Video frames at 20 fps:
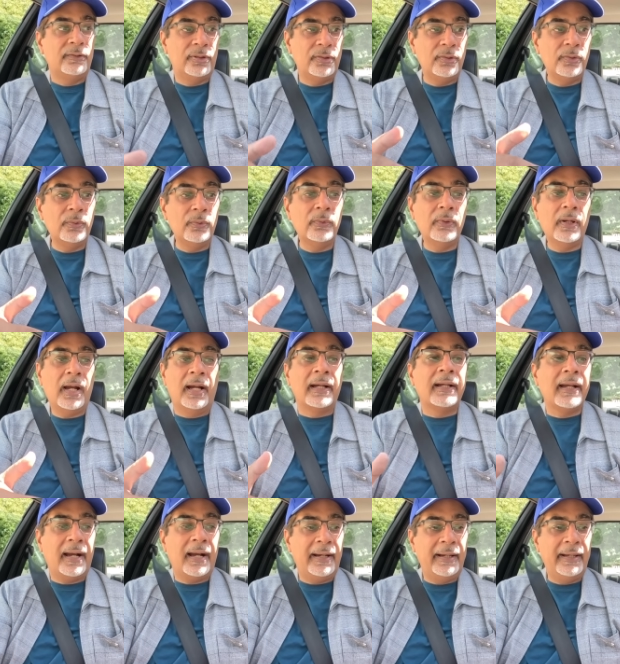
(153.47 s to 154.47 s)
to a
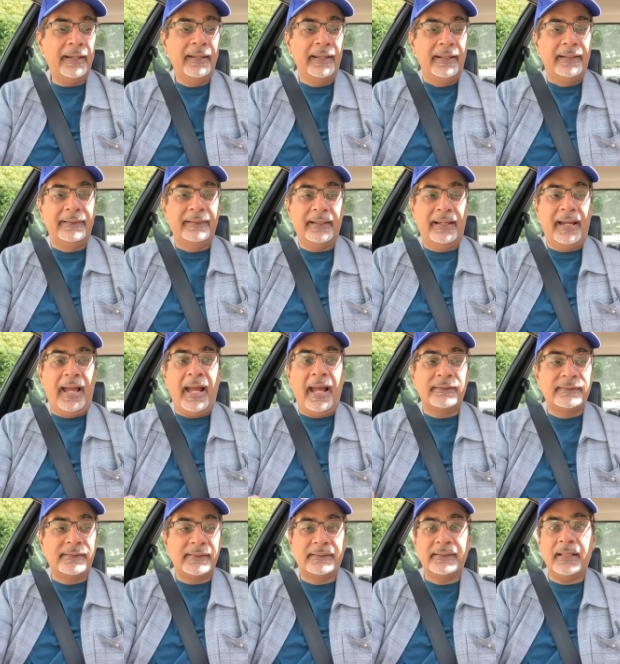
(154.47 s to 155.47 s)
guy that
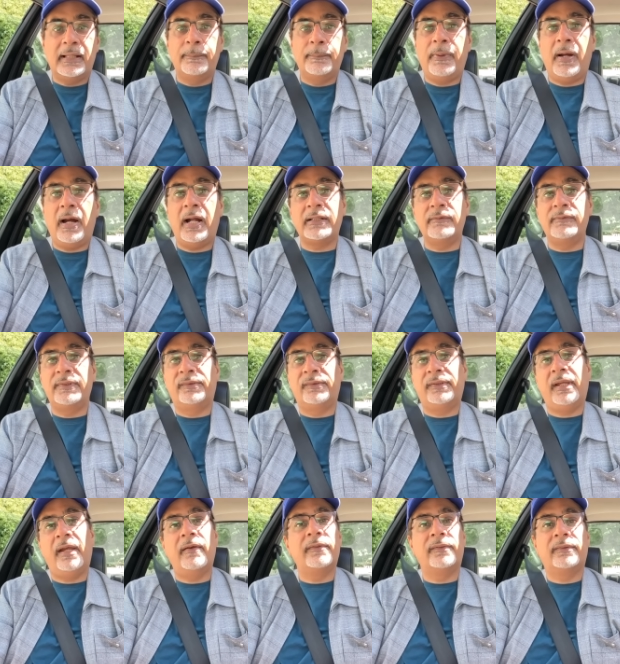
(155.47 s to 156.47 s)
had to sell part of his
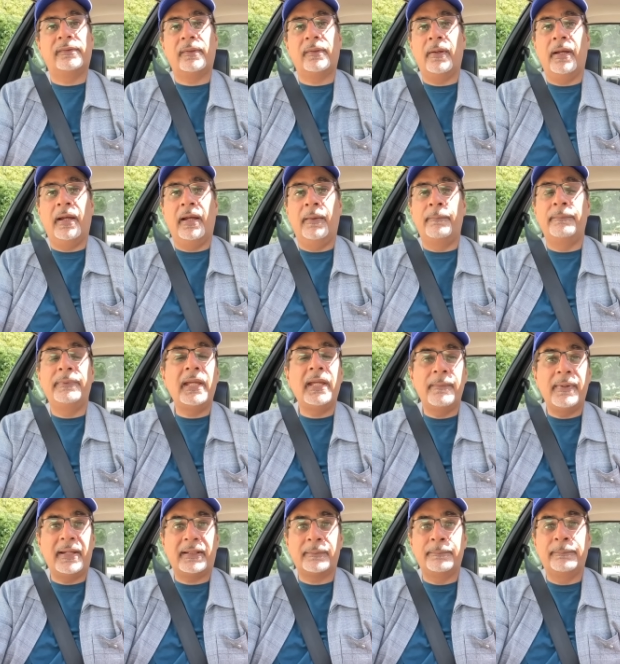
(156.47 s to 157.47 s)
charity uh,
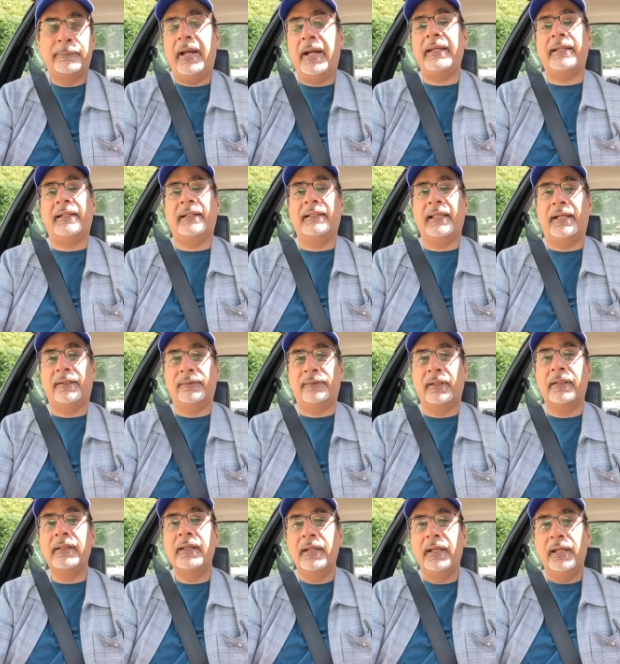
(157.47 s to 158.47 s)
BMX bike
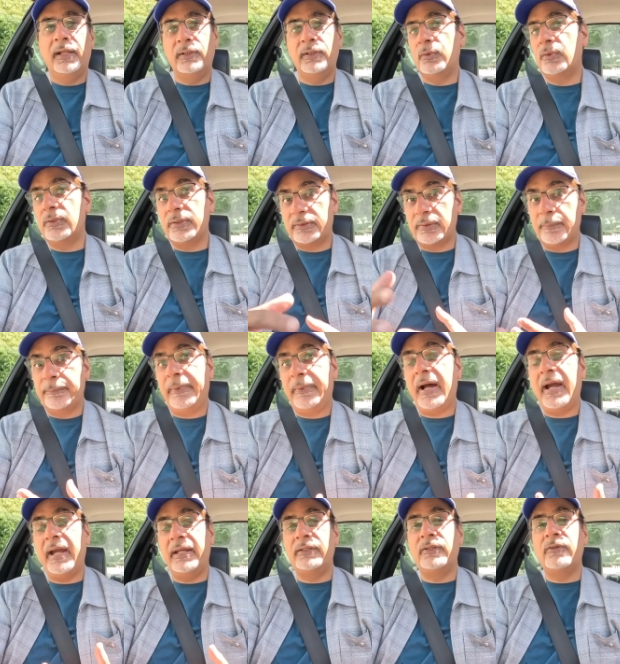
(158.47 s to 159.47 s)
collection in order to
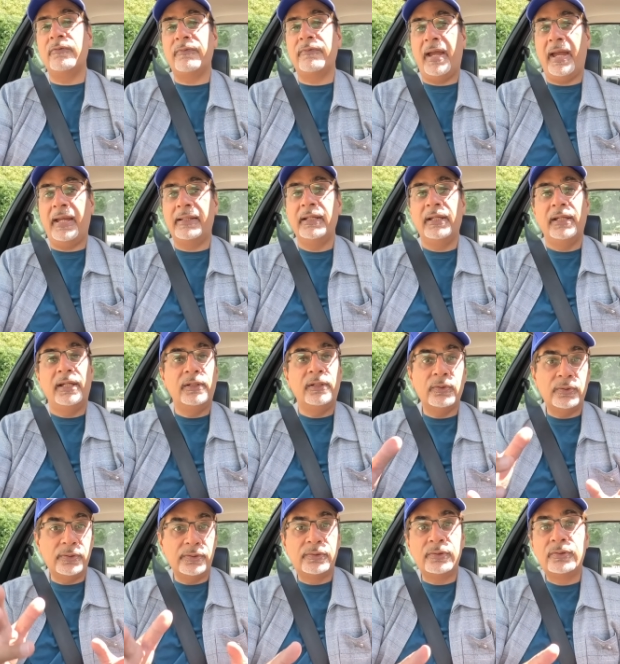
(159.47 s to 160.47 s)
buy a new van, in
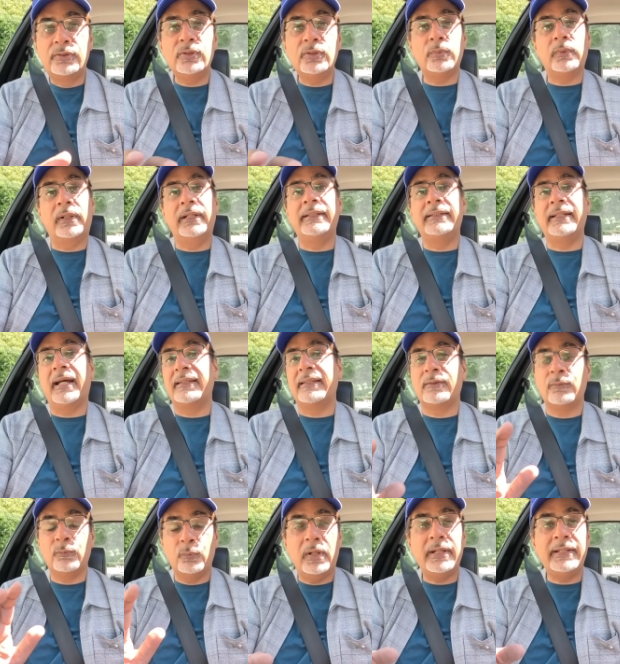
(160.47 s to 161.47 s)
order to do what he does,
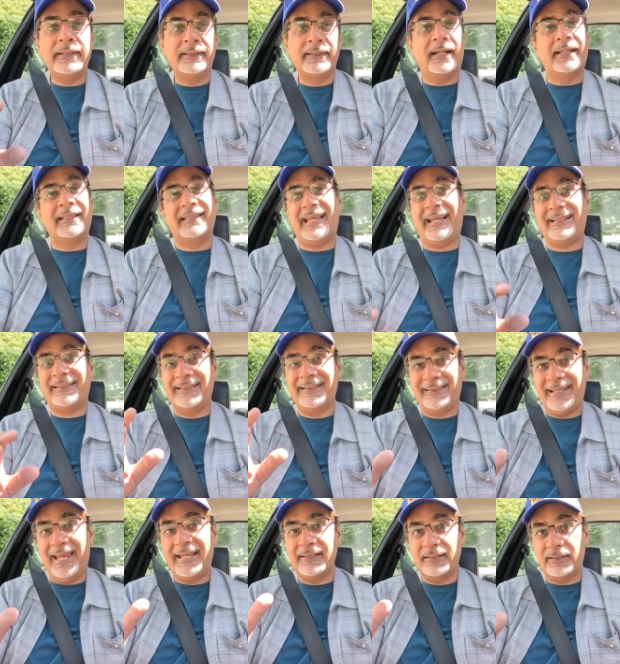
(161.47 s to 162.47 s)
and what he does actually
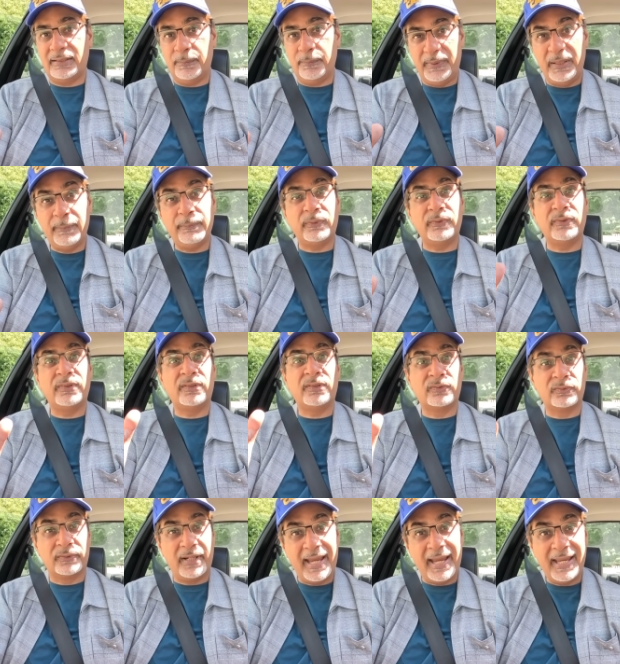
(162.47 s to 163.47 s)
tends to people's
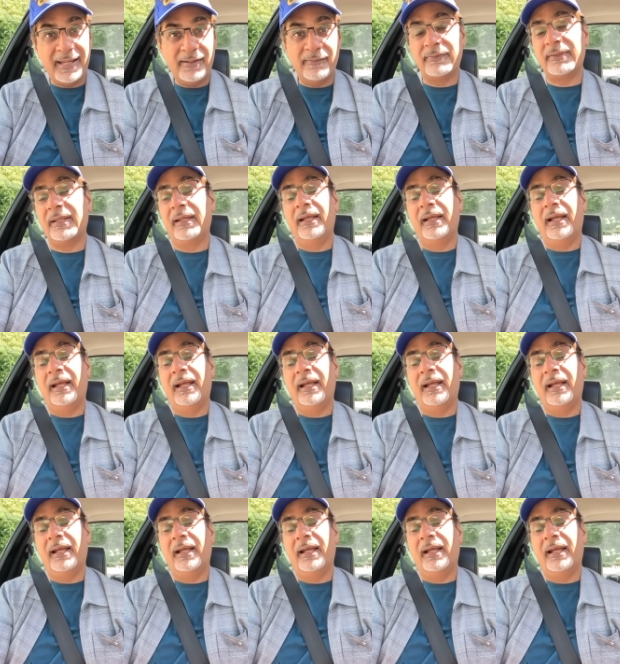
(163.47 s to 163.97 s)
graves.